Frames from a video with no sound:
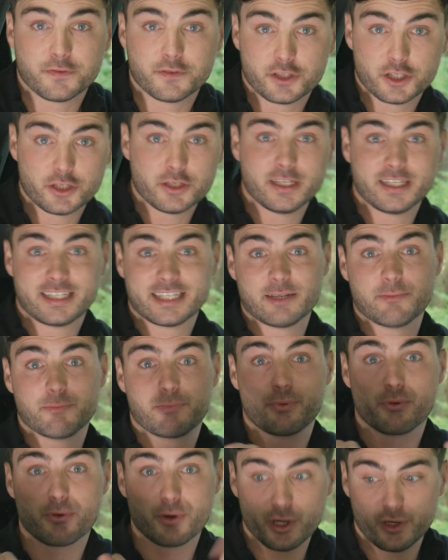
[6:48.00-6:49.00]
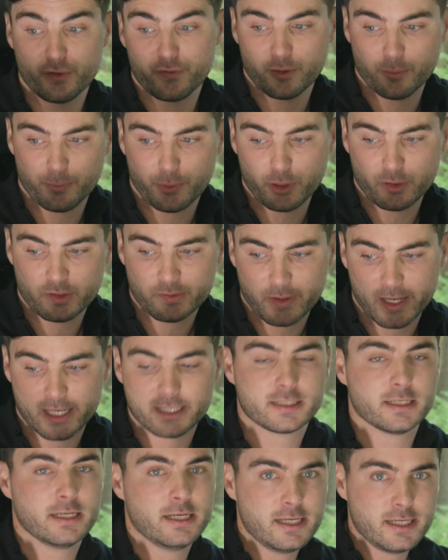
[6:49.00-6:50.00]
you do need to improve your boot
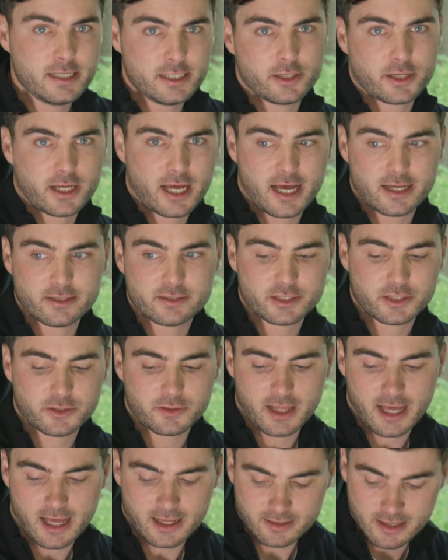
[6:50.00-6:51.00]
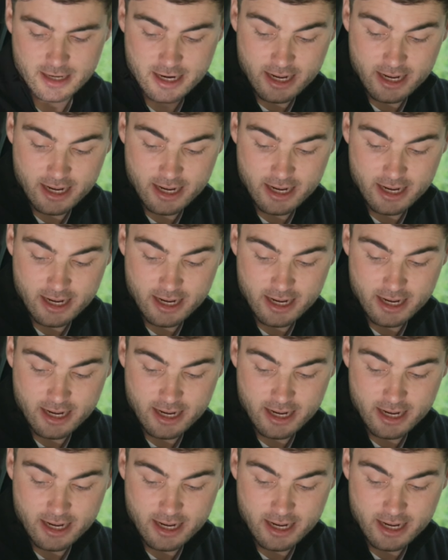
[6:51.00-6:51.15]
space, you can do that.